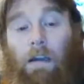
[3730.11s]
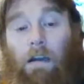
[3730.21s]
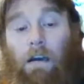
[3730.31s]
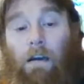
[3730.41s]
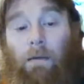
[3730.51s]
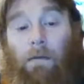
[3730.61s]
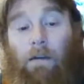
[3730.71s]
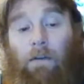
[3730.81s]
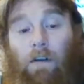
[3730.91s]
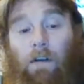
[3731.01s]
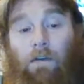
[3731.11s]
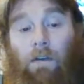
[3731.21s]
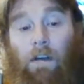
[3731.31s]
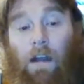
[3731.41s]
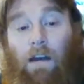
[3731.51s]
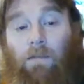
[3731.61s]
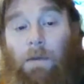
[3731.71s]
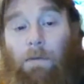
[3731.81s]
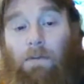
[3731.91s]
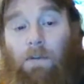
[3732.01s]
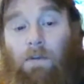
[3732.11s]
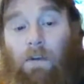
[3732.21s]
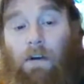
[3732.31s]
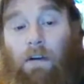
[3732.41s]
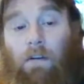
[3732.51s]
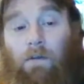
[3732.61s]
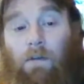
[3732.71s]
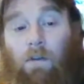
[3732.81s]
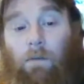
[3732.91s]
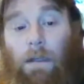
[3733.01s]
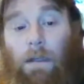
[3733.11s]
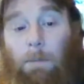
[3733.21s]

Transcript: I've heard of a lot of people so far who have told me